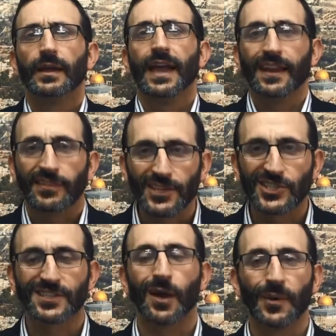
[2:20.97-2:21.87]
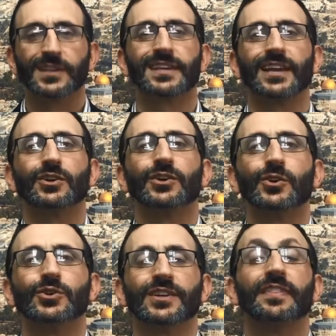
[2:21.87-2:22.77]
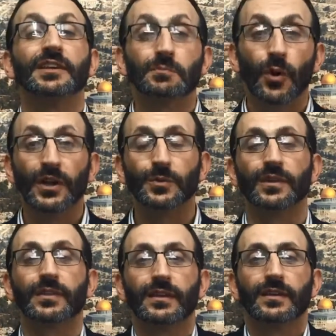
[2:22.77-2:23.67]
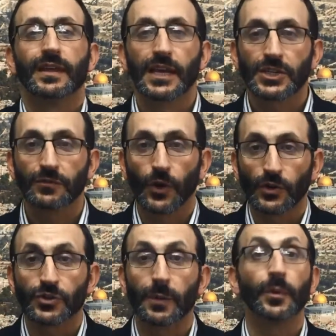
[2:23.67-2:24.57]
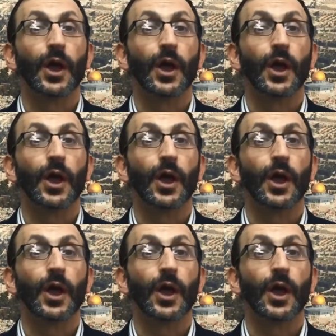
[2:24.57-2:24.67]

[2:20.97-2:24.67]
And at this, I want to say in conclusion, at this point with the election of Donald Trump,